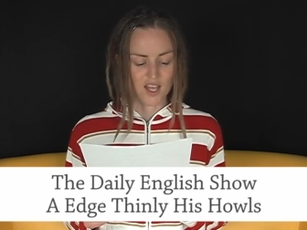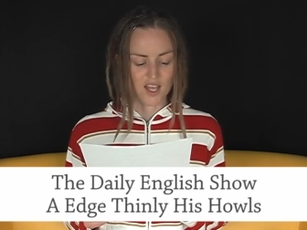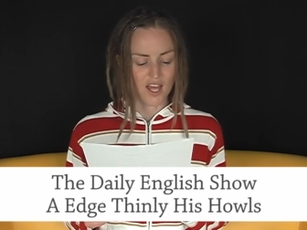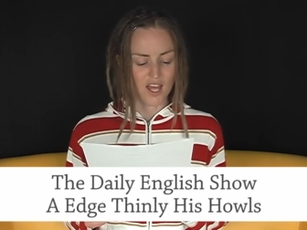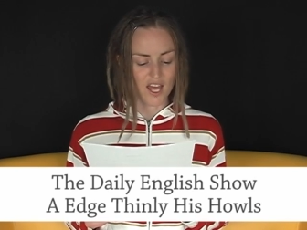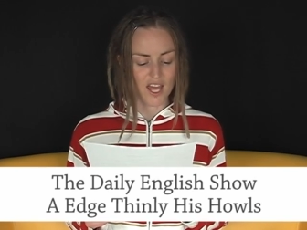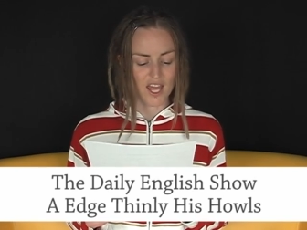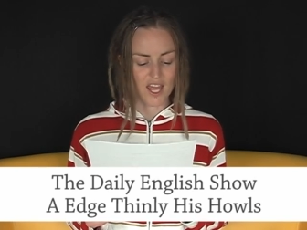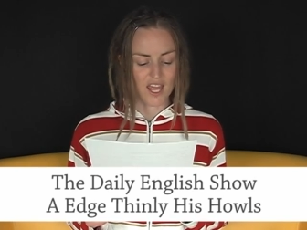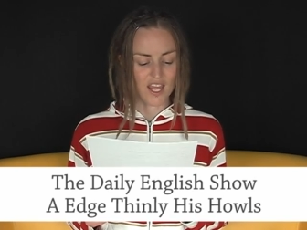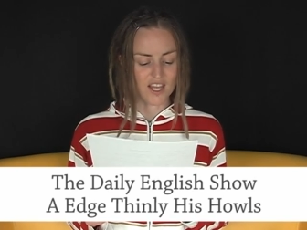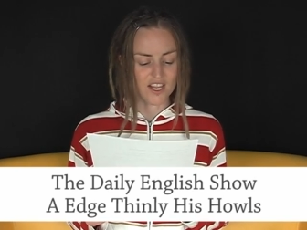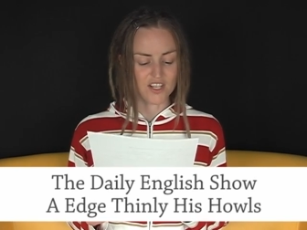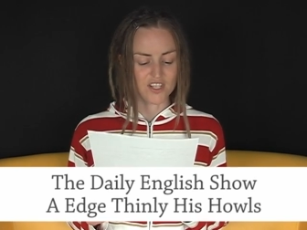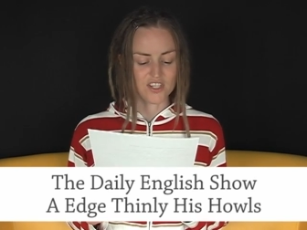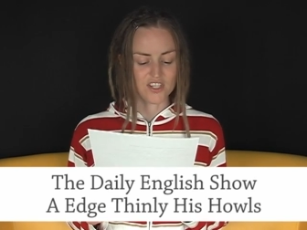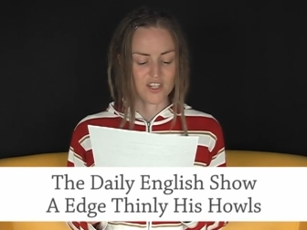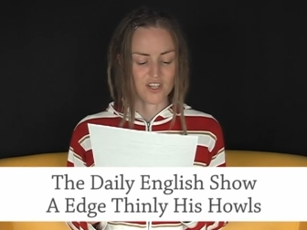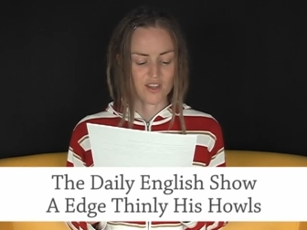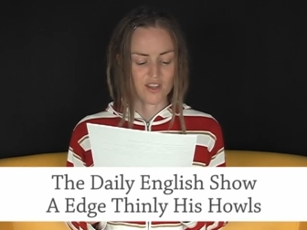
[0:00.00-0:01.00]
a
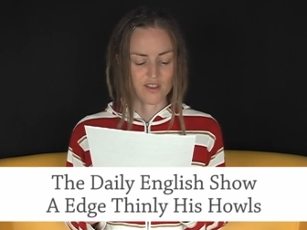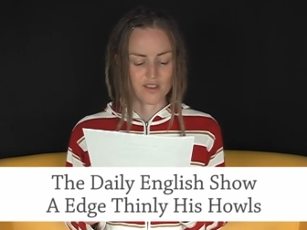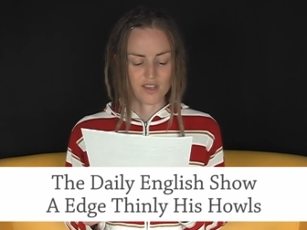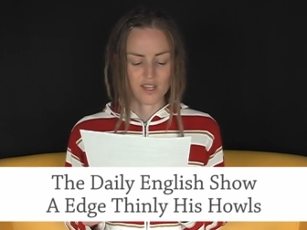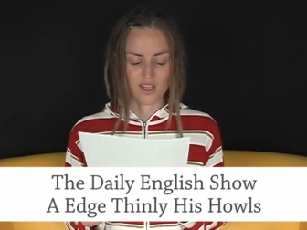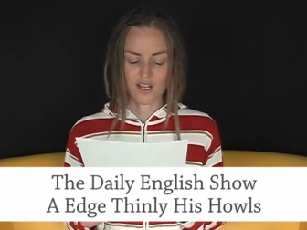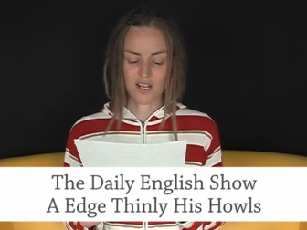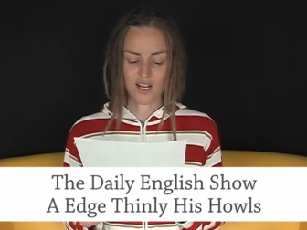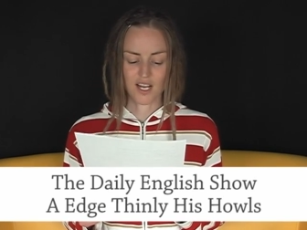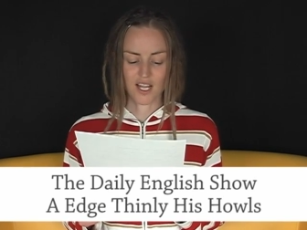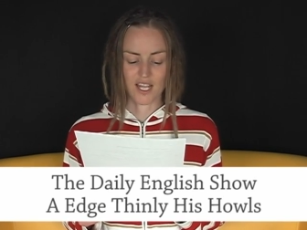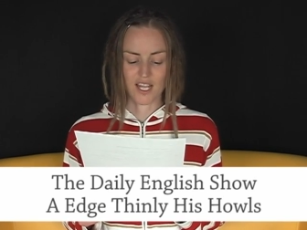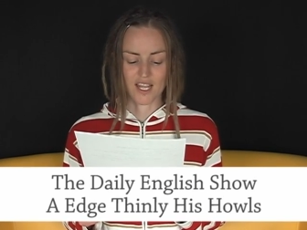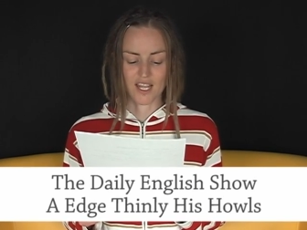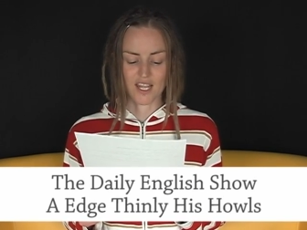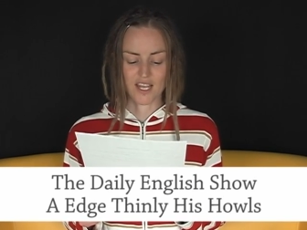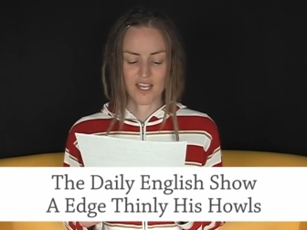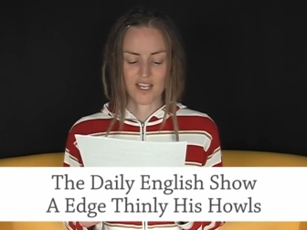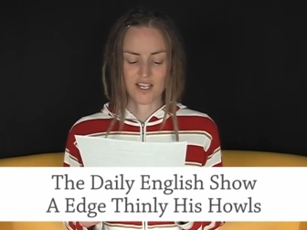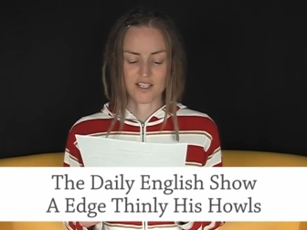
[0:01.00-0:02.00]
edge thinly
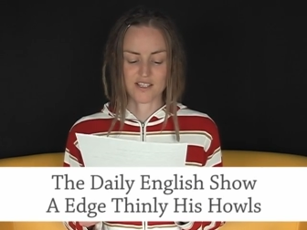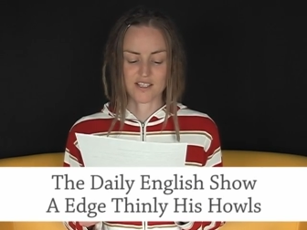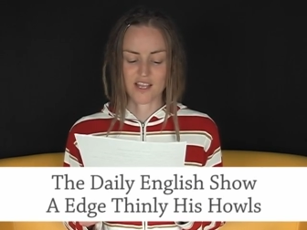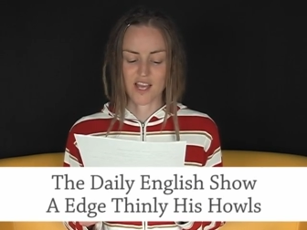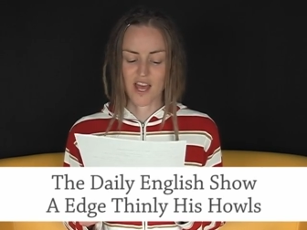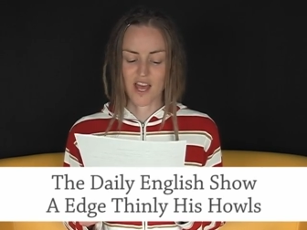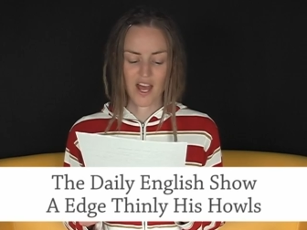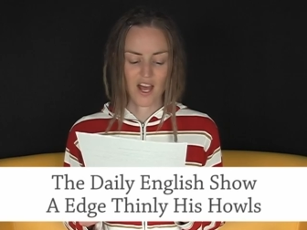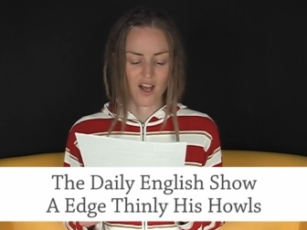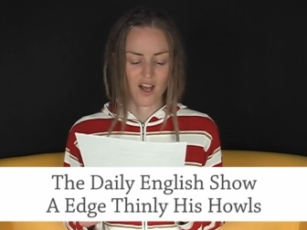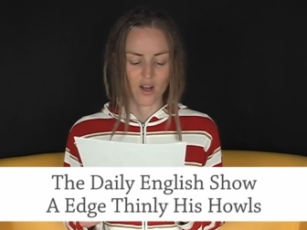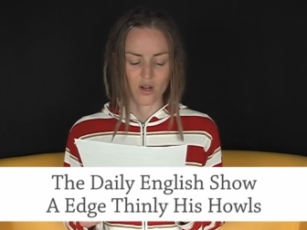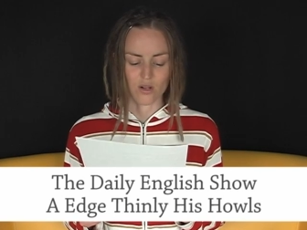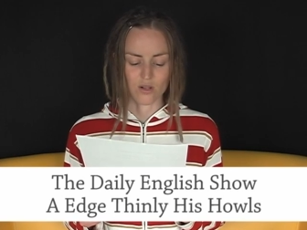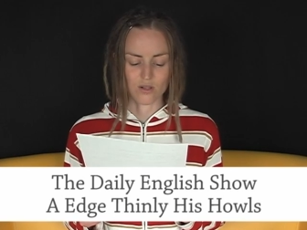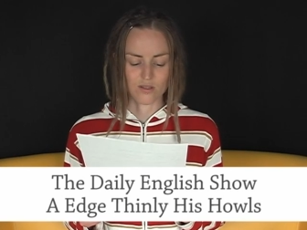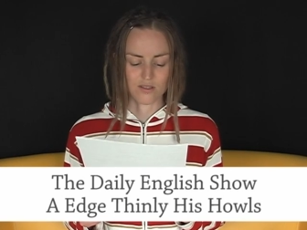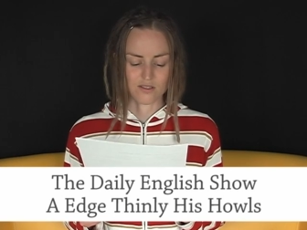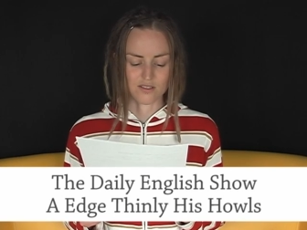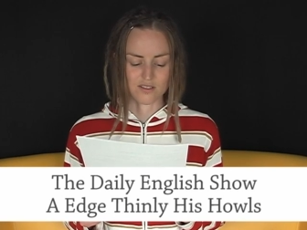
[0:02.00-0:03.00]
his
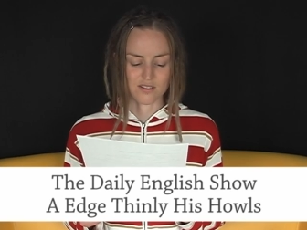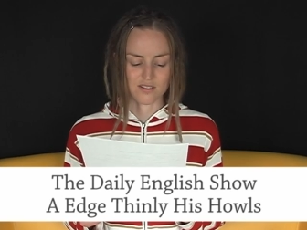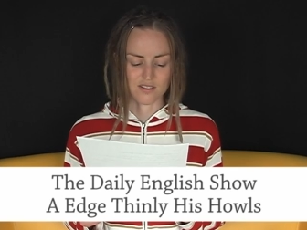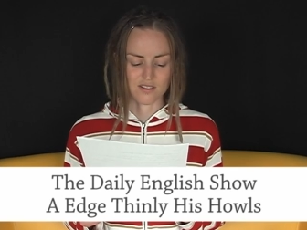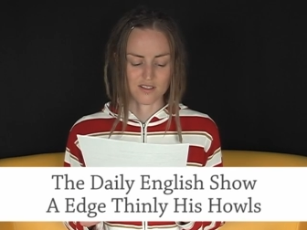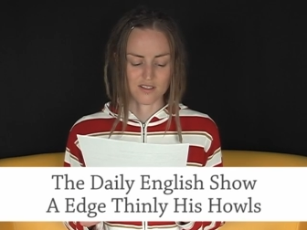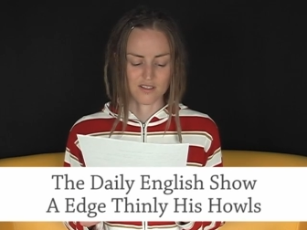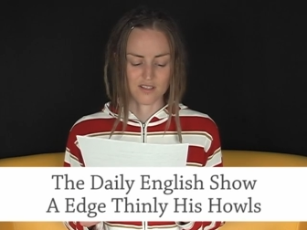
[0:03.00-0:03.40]
howls,